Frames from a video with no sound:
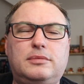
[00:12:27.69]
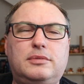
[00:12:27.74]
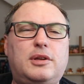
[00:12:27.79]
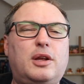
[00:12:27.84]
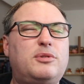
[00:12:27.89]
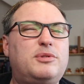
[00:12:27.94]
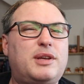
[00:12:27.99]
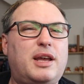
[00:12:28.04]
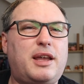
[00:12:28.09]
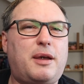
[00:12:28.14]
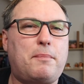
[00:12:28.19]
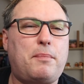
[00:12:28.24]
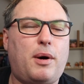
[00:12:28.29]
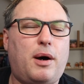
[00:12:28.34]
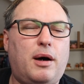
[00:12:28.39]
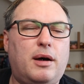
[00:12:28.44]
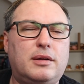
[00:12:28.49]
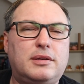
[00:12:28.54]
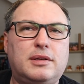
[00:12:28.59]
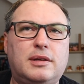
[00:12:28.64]
don't take
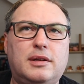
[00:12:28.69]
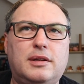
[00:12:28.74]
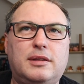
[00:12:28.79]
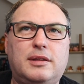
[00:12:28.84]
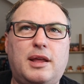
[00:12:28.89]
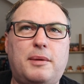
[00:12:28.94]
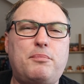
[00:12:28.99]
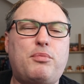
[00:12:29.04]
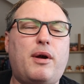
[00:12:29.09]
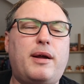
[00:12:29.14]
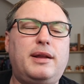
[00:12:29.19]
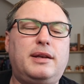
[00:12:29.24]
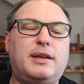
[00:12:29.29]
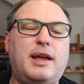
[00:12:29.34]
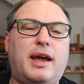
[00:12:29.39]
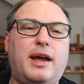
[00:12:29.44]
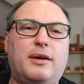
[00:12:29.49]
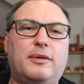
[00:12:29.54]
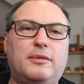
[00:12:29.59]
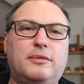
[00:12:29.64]
apart, they break
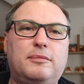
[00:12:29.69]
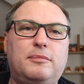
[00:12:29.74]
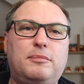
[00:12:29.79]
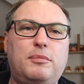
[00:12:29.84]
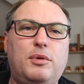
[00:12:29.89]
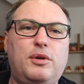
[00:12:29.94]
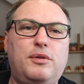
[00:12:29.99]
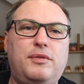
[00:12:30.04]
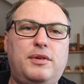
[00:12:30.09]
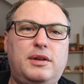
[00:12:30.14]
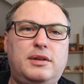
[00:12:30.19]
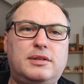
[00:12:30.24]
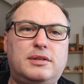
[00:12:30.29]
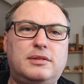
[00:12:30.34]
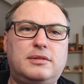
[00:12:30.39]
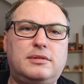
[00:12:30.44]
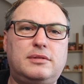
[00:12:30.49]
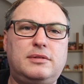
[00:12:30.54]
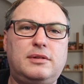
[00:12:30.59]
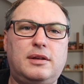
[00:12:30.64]
down movies
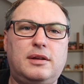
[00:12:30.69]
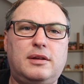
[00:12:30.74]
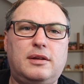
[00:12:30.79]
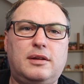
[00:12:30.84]
and